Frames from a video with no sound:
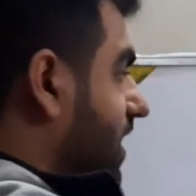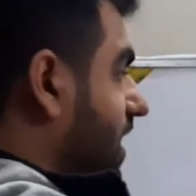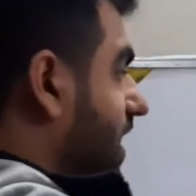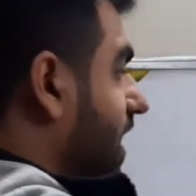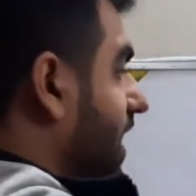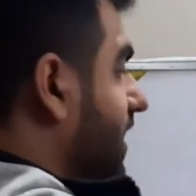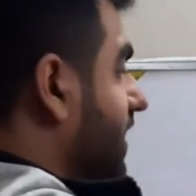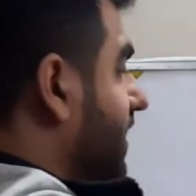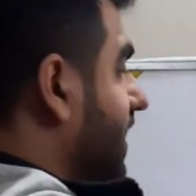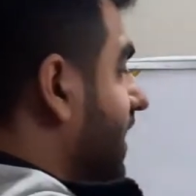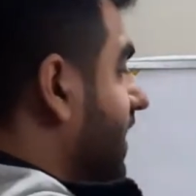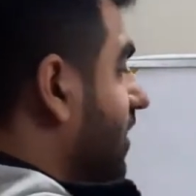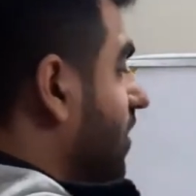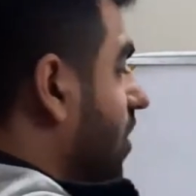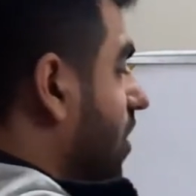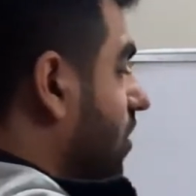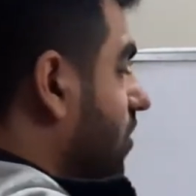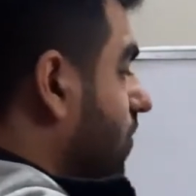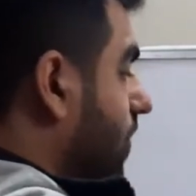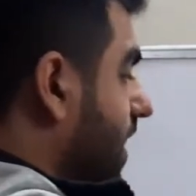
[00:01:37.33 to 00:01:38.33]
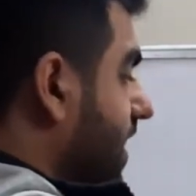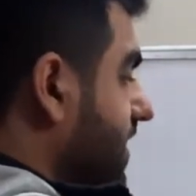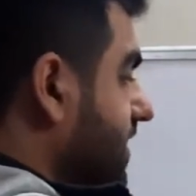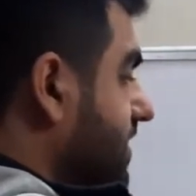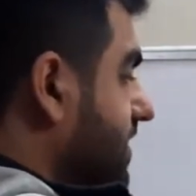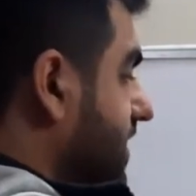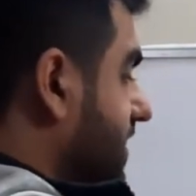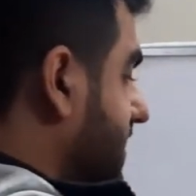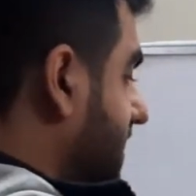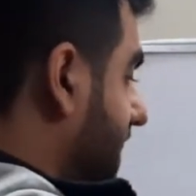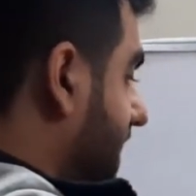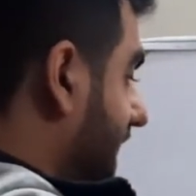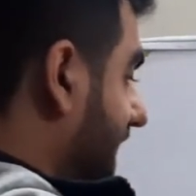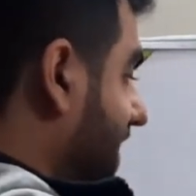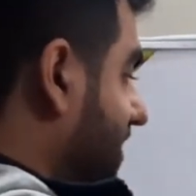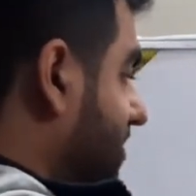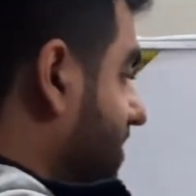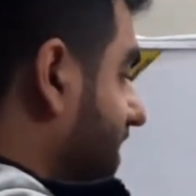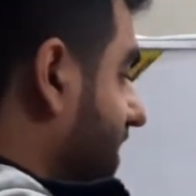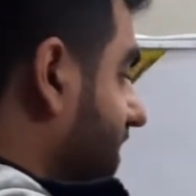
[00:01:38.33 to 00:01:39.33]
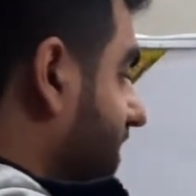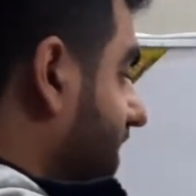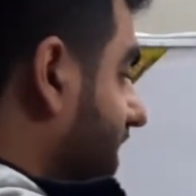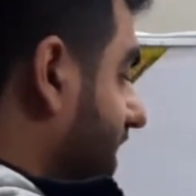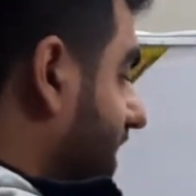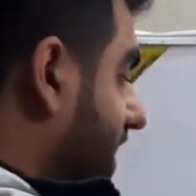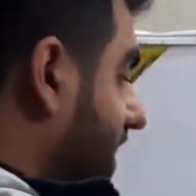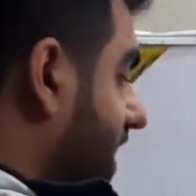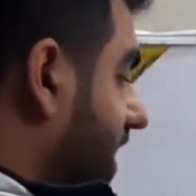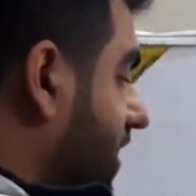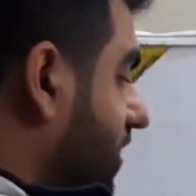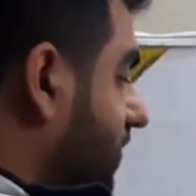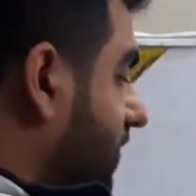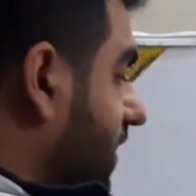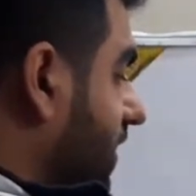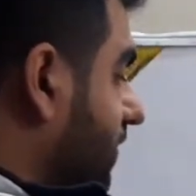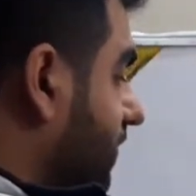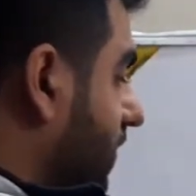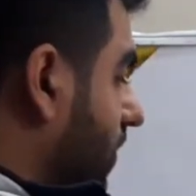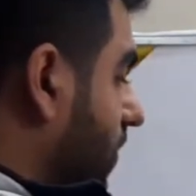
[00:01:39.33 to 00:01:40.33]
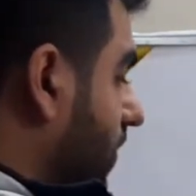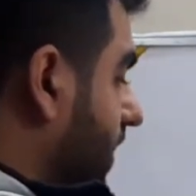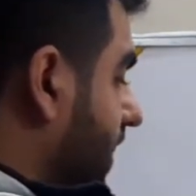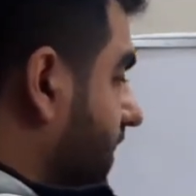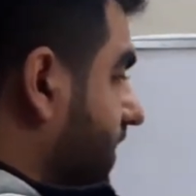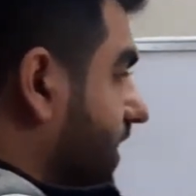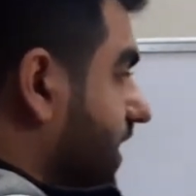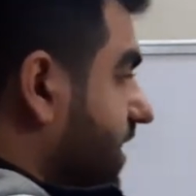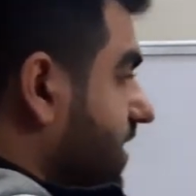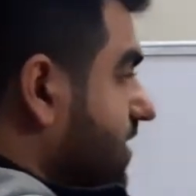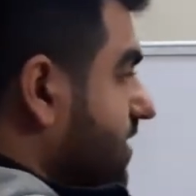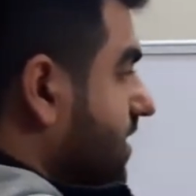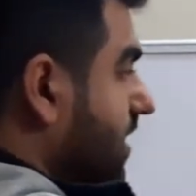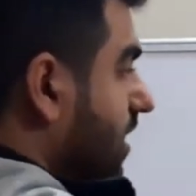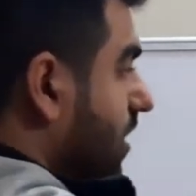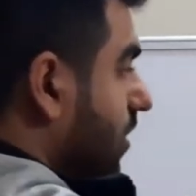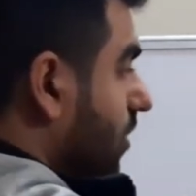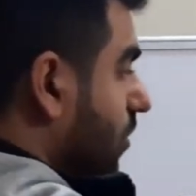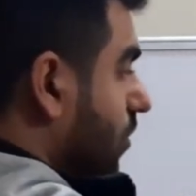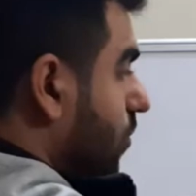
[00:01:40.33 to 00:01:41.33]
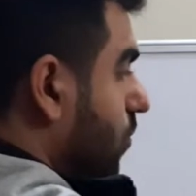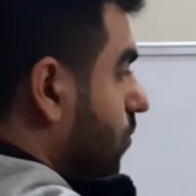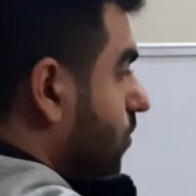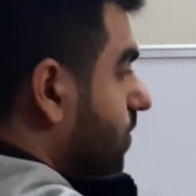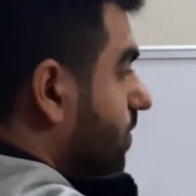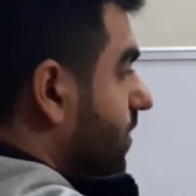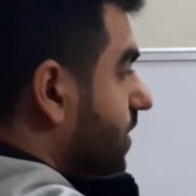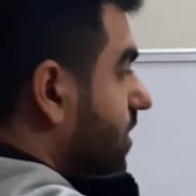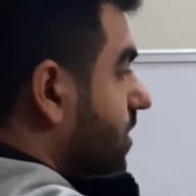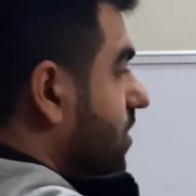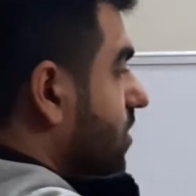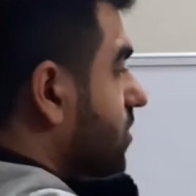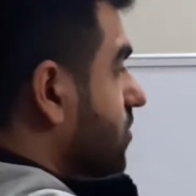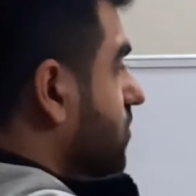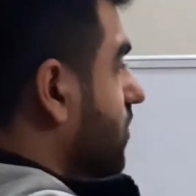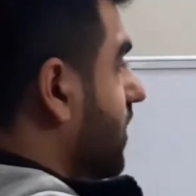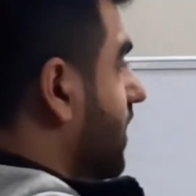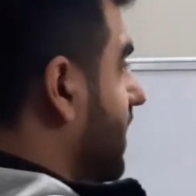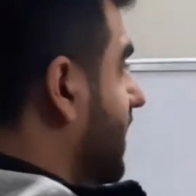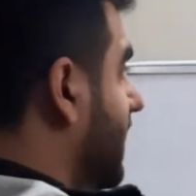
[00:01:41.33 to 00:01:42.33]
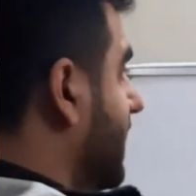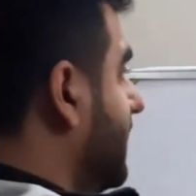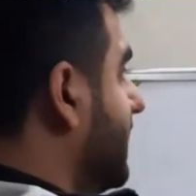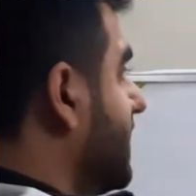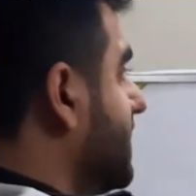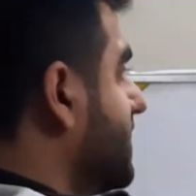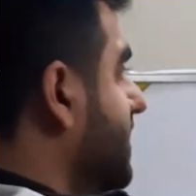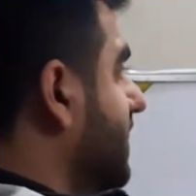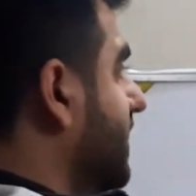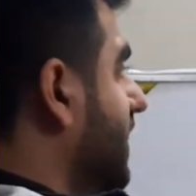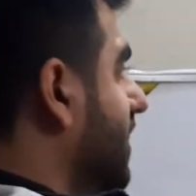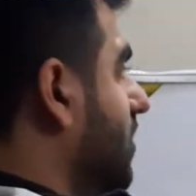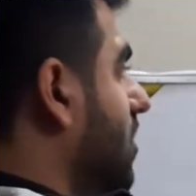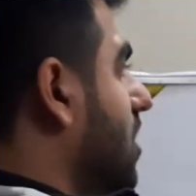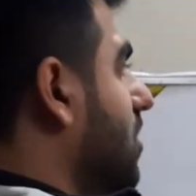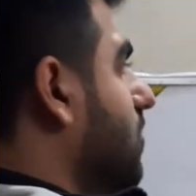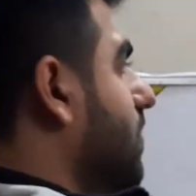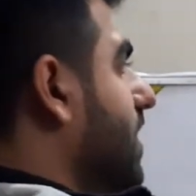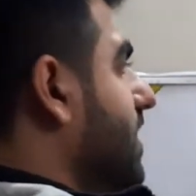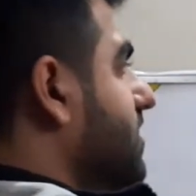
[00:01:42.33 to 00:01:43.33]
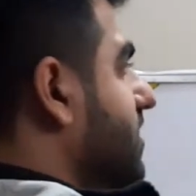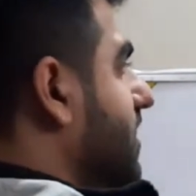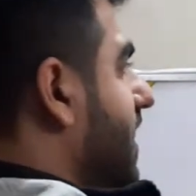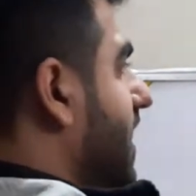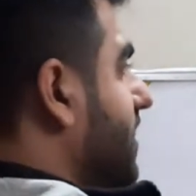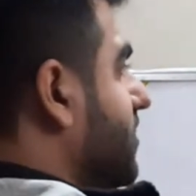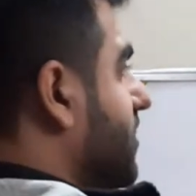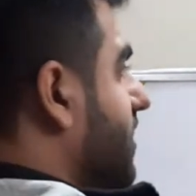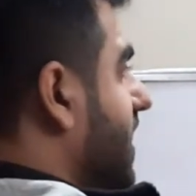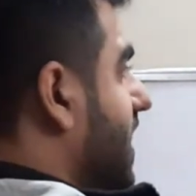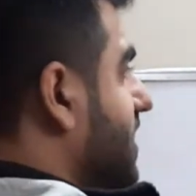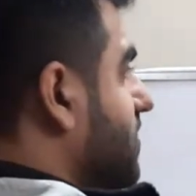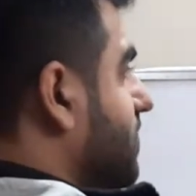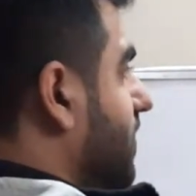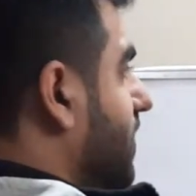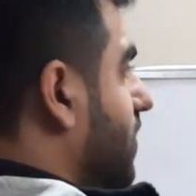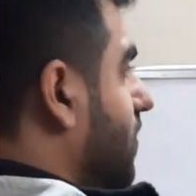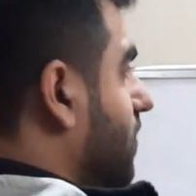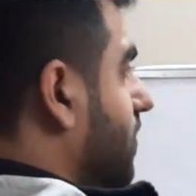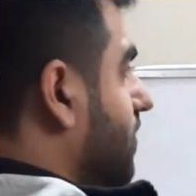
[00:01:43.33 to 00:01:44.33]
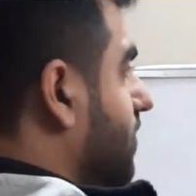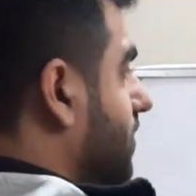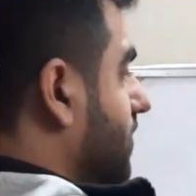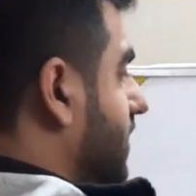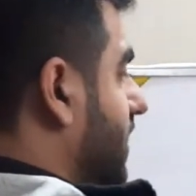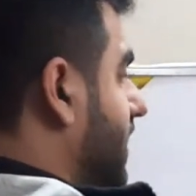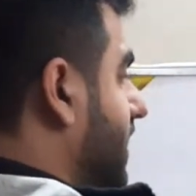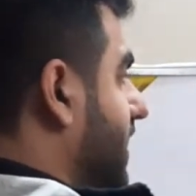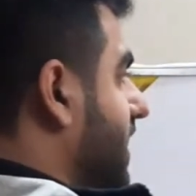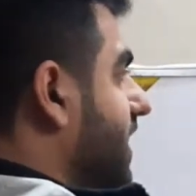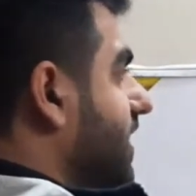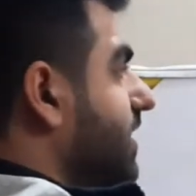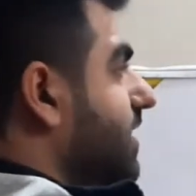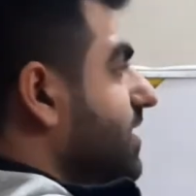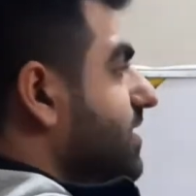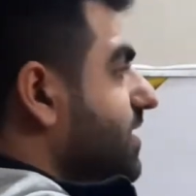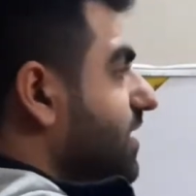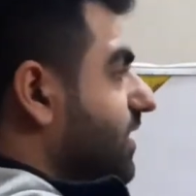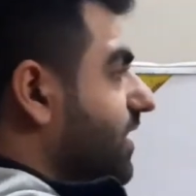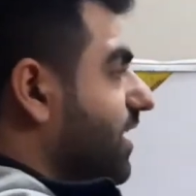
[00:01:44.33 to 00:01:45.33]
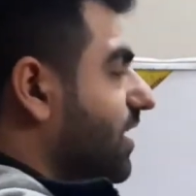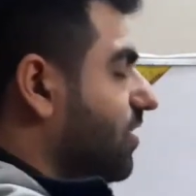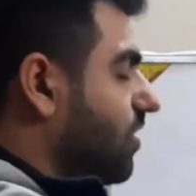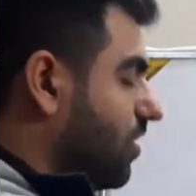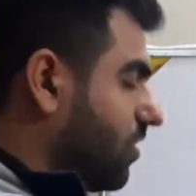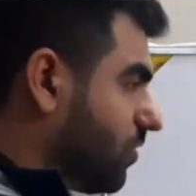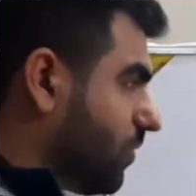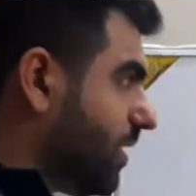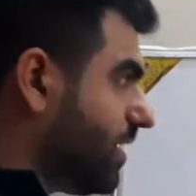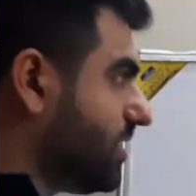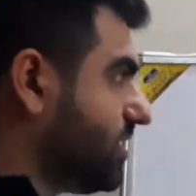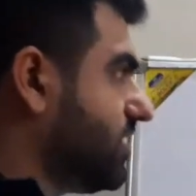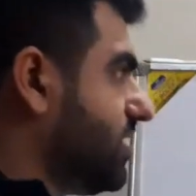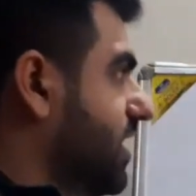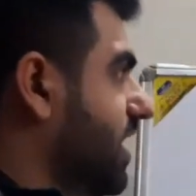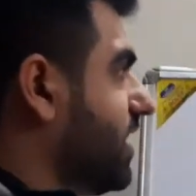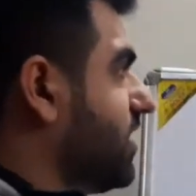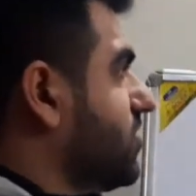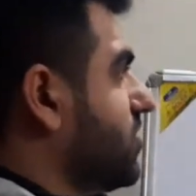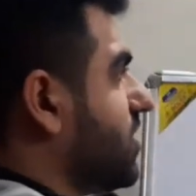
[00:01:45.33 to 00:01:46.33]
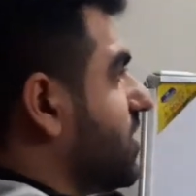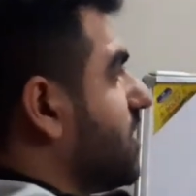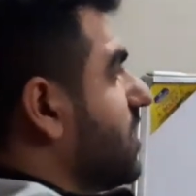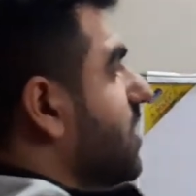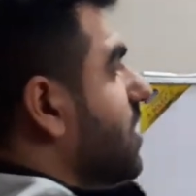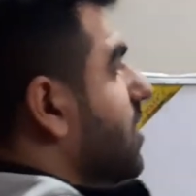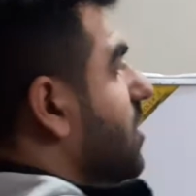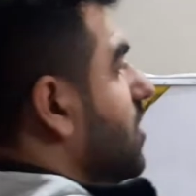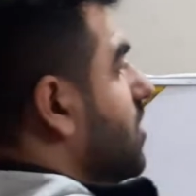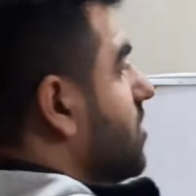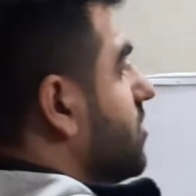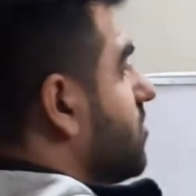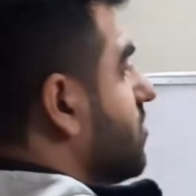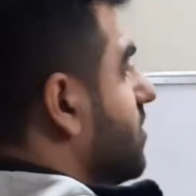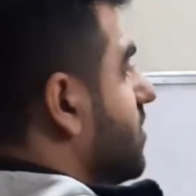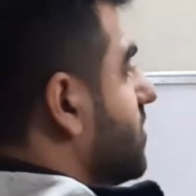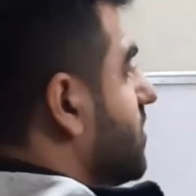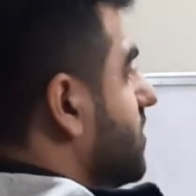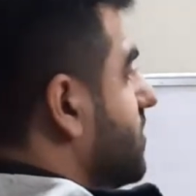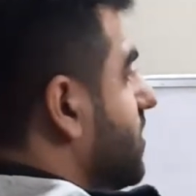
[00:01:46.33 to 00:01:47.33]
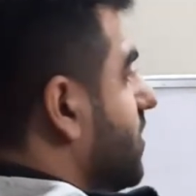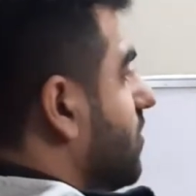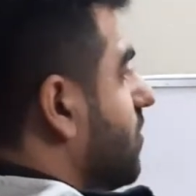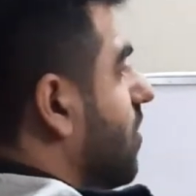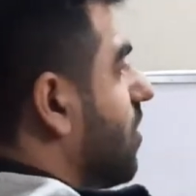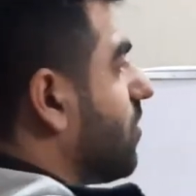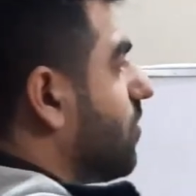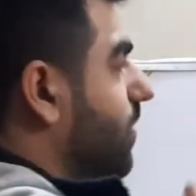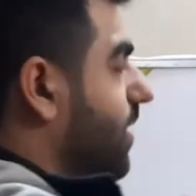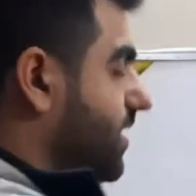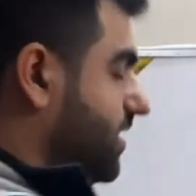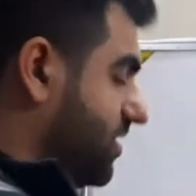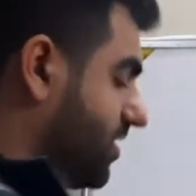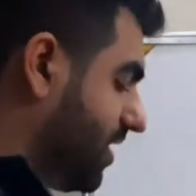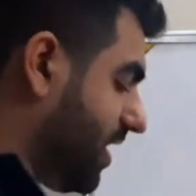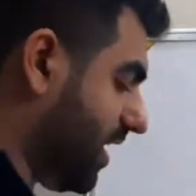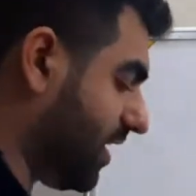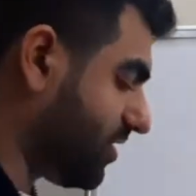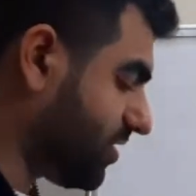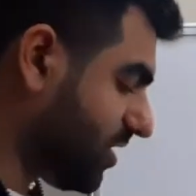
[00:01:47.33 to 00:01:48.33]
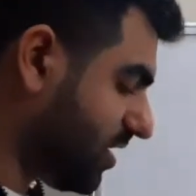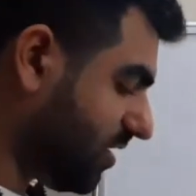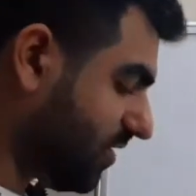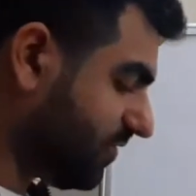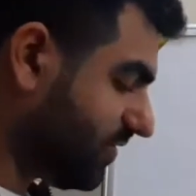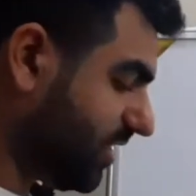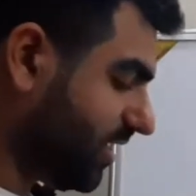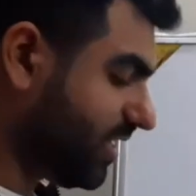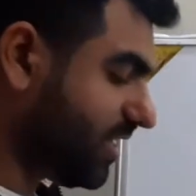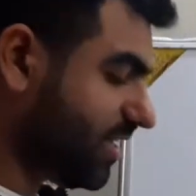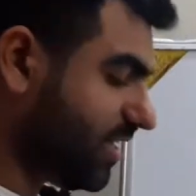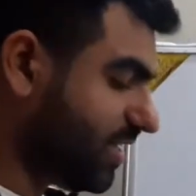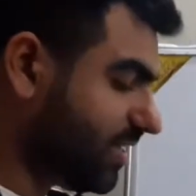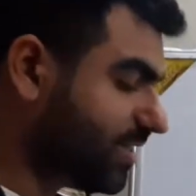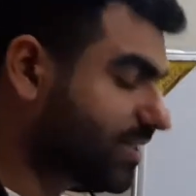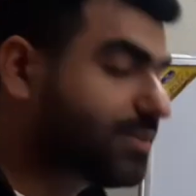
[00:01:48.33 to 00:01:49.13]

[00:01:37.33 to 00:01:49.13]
In the clockwise direction, the current will flow in this loop. So current is in the clockwise direction, as we know. The current is in the clockwise direction. So this is the clockwise direction of the current.